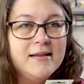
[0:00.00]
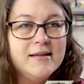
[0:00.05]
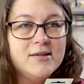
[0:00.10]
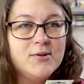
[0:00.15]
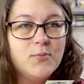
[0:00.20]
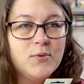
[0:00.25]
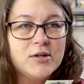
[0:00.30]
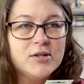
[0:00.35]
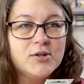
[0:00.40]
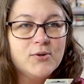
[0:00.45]

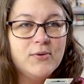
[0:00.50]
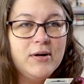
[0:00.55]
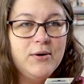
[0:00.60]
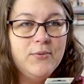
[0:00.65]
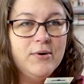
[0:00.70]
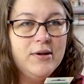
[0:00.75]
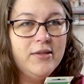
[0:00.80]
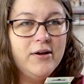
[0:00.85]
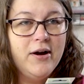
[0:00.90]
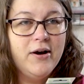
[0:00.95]
this works great
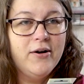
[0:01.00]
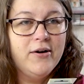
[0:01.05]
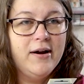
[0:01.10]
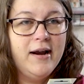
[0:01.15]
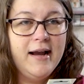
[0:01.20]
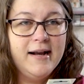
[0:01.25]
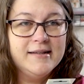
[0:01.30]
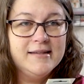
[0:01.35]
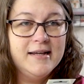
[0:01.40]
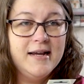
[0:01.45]
with our
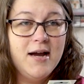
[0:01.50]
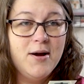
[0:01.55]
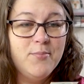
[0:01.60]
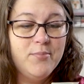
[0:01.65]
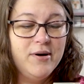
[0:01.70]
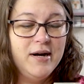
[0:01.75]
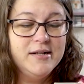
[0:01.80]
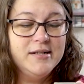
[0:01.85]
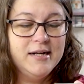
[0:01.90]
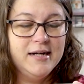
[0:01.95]
hexagon
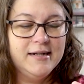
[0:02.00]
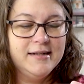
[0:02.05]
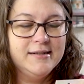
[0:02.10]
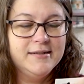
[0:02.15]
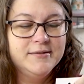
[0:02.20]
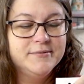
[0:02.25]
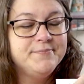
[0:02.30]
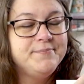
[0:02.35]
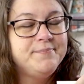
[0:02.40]
project.